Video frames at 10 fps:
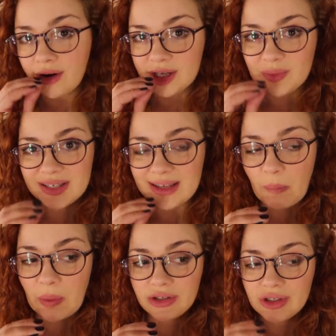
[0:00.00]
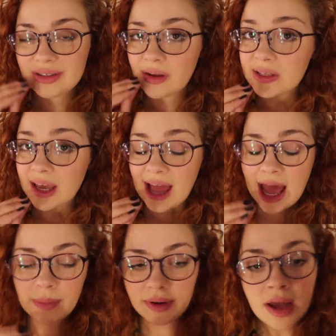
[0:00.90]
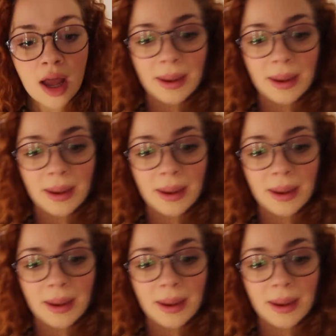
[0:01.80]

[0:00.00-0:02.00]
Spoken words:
Christmas sandwich. So it's going to happen.